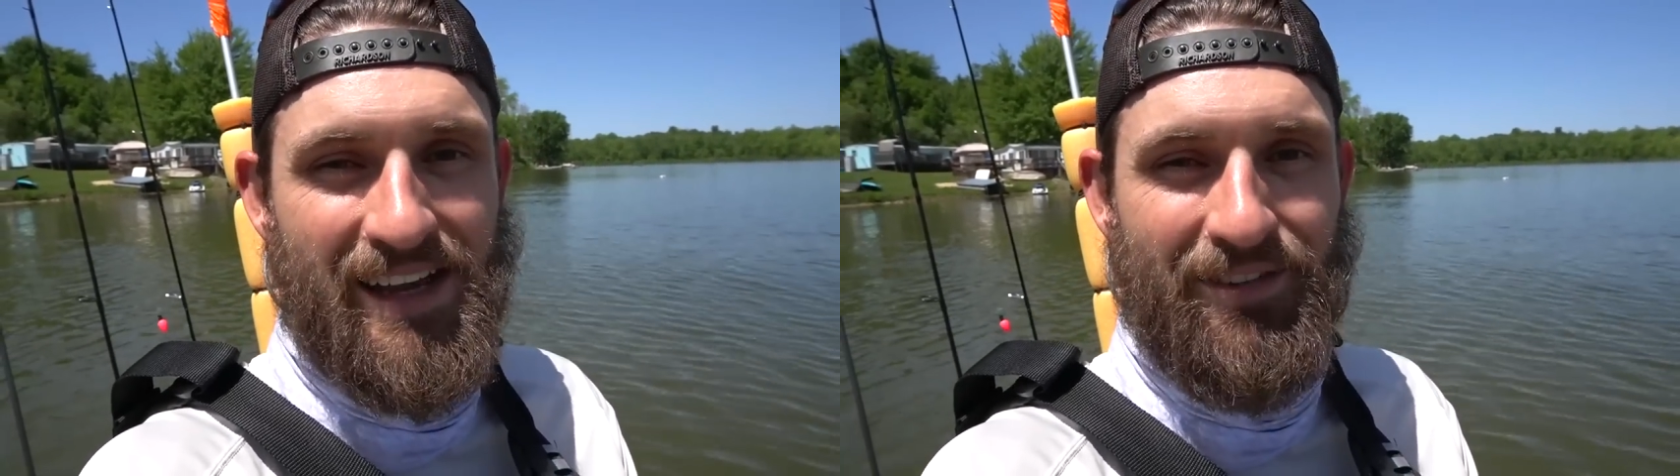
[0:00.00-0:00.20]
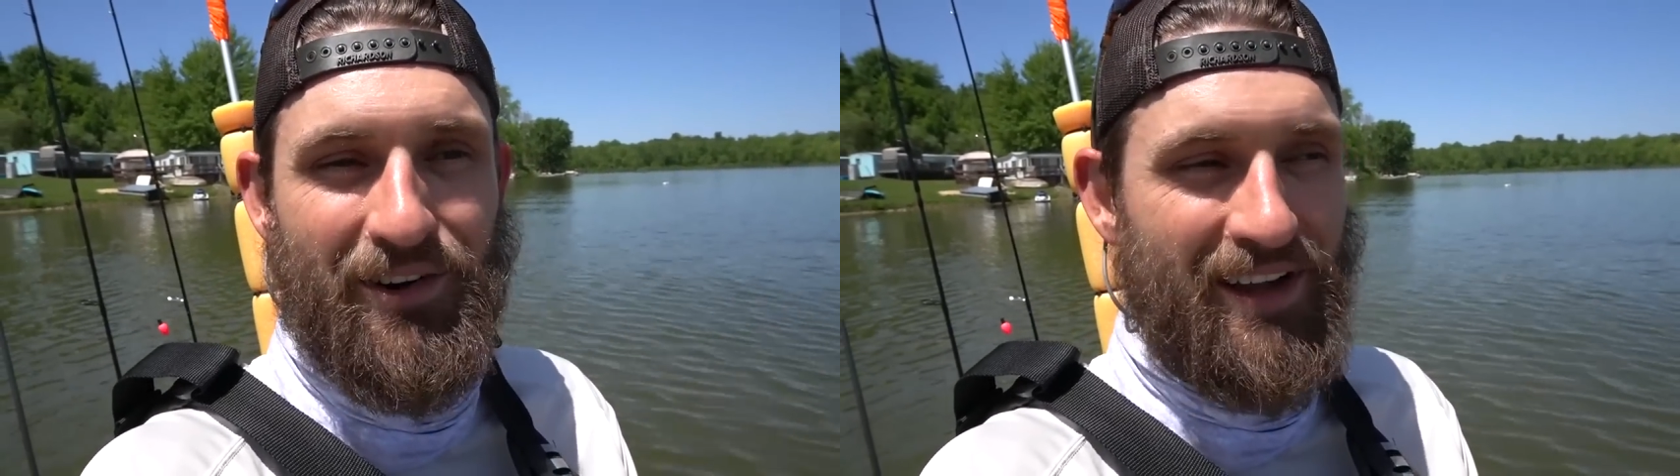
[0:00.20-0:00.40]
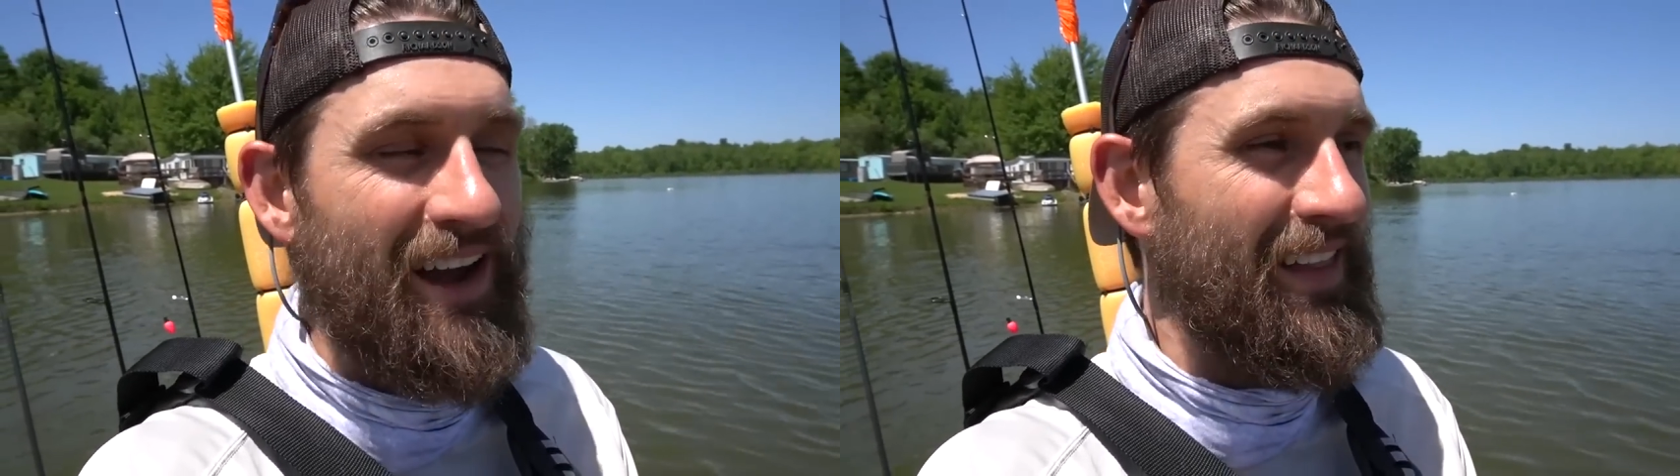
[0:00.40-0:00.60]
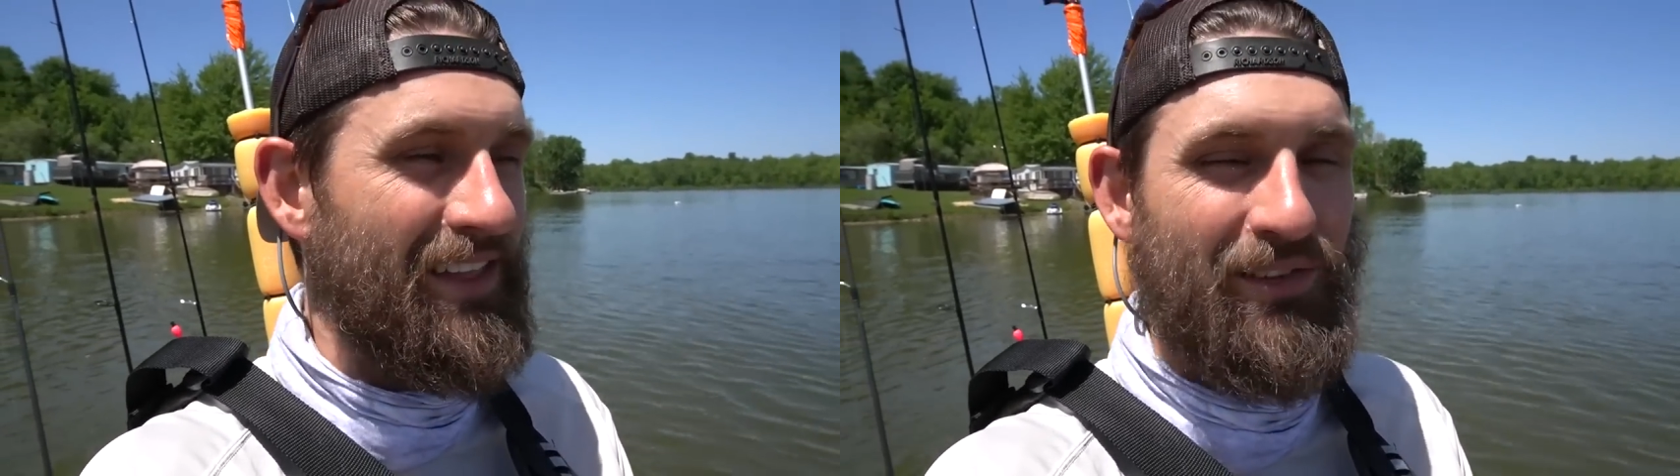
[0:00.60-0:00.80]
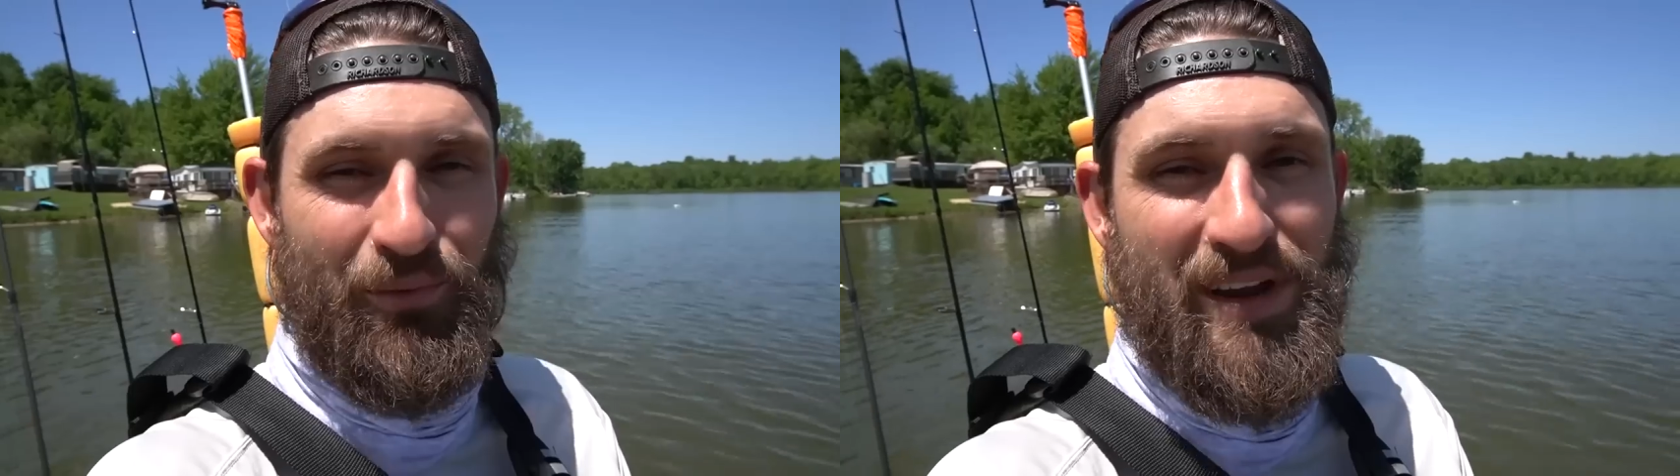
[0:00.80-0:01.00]
I've already caught like
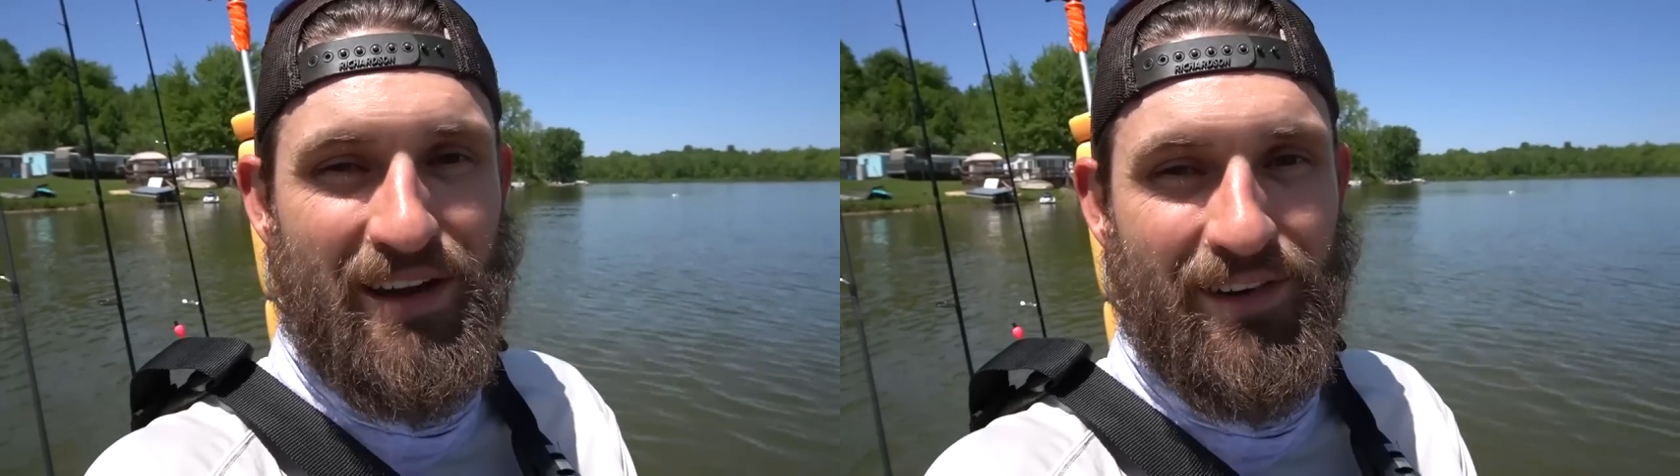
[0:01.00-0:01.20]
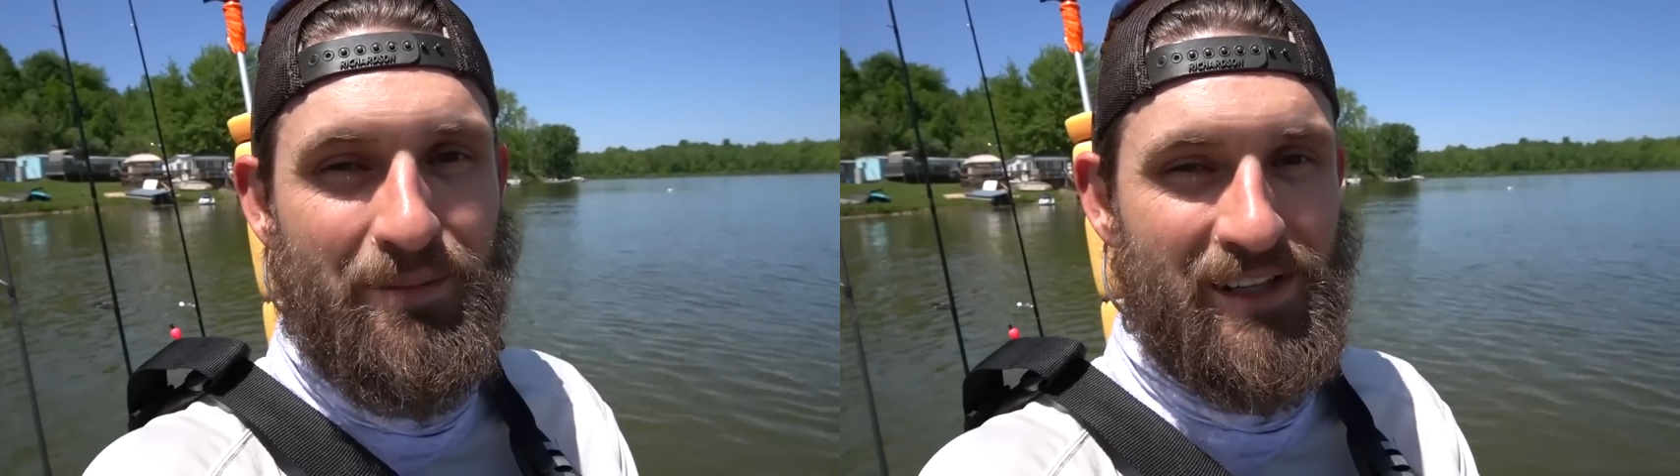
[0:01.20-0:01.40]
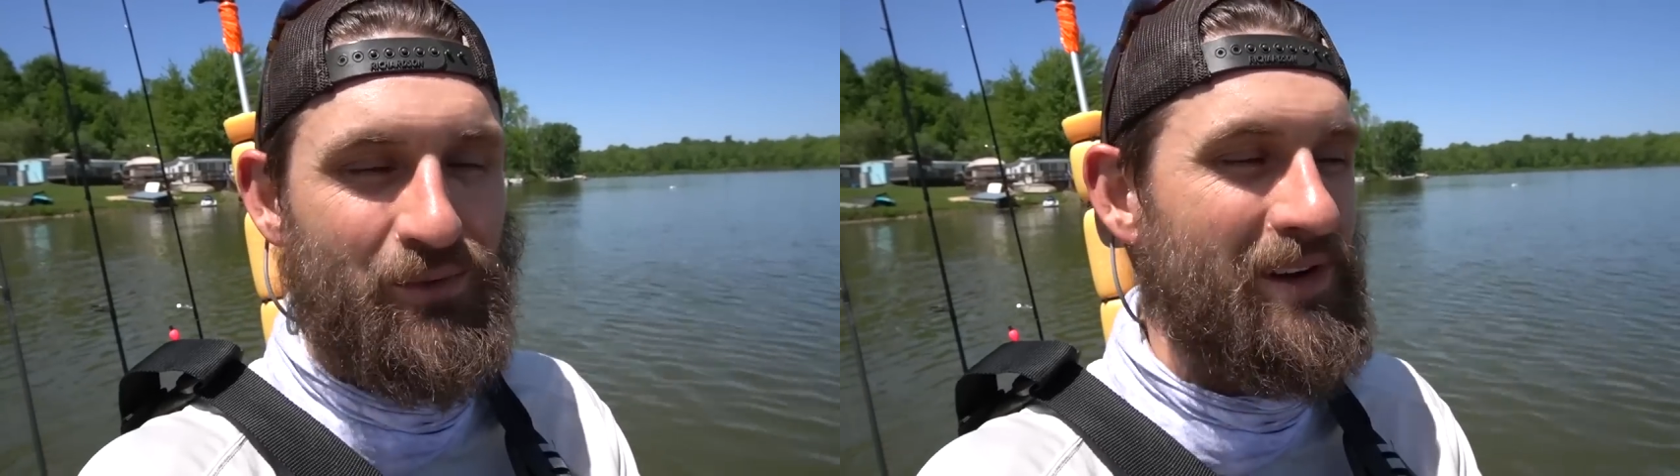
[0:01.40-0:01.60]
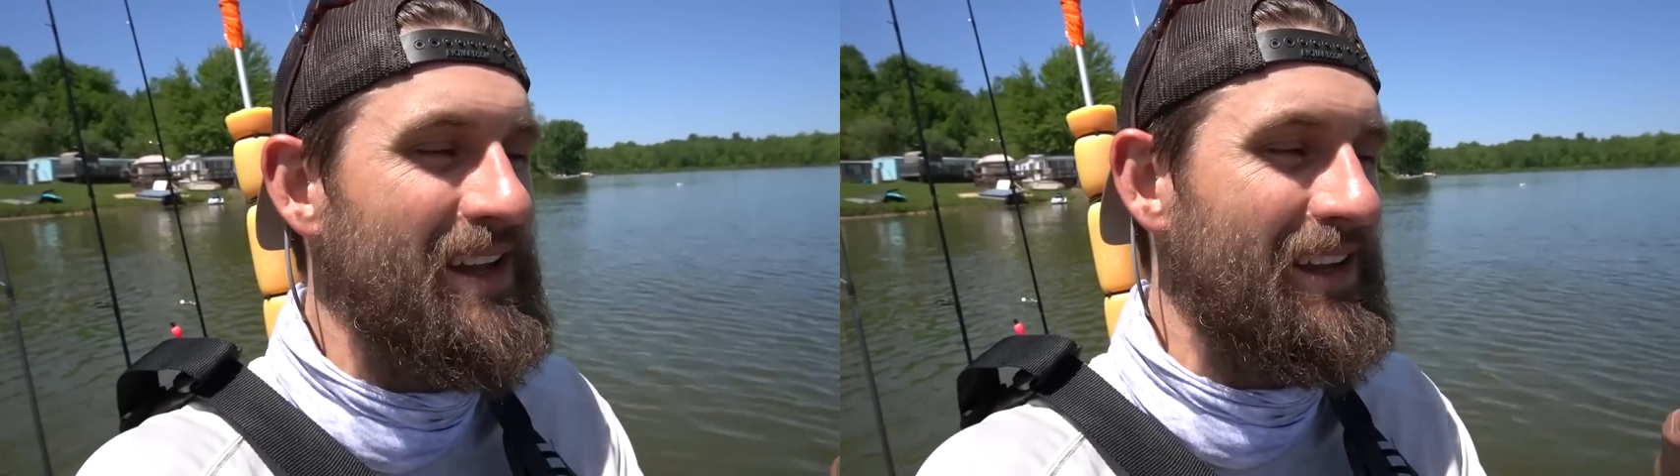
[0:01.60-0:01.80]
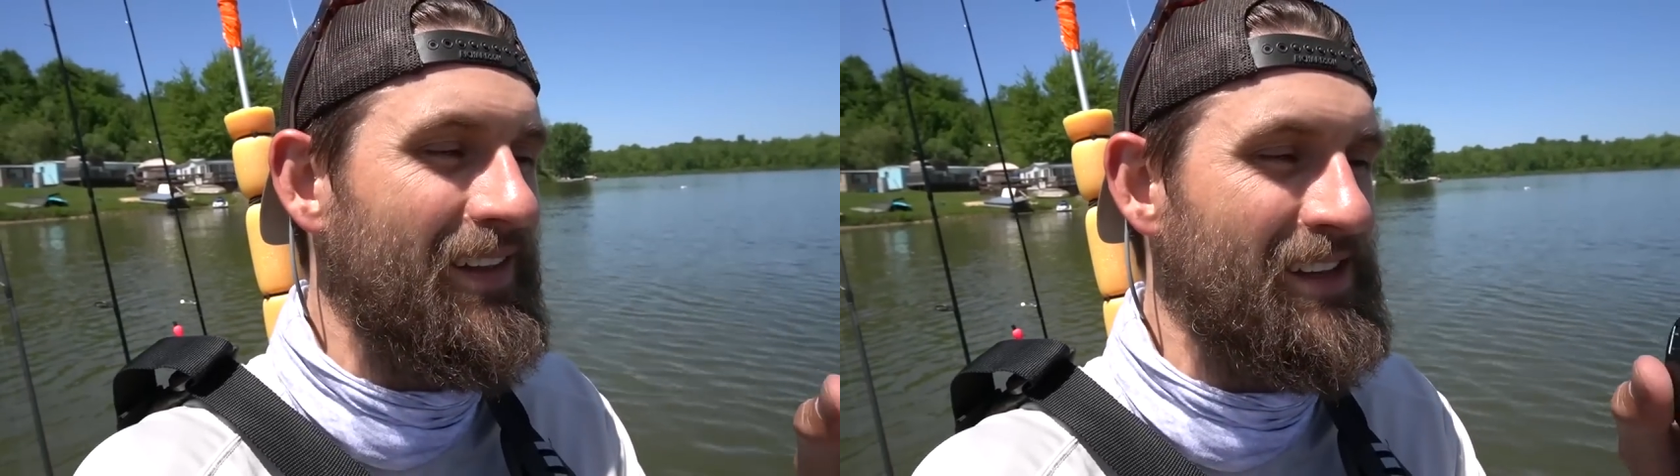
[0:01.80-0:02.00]
three of them. It's
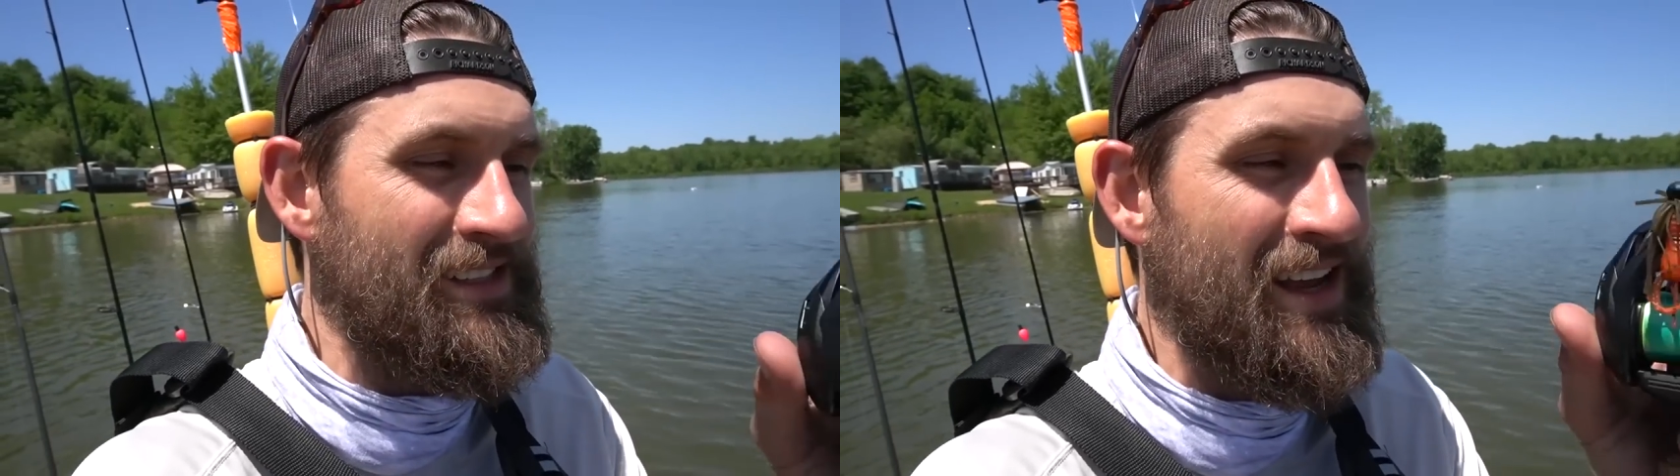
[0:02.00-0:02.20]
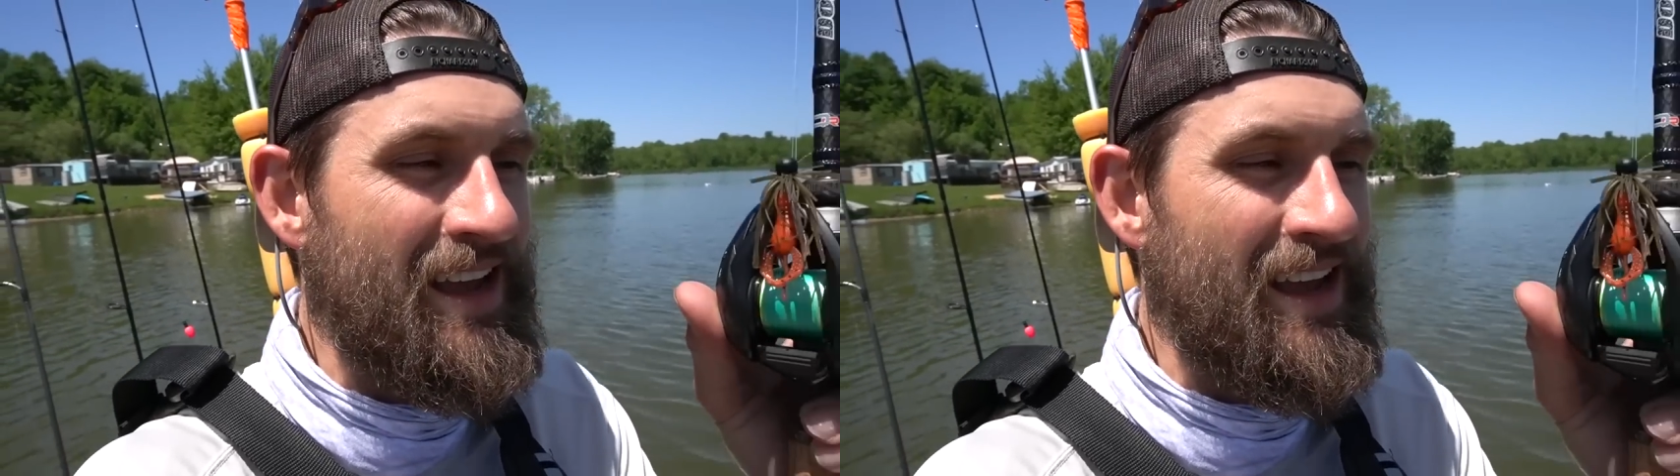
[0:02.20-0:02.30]
ridiculous.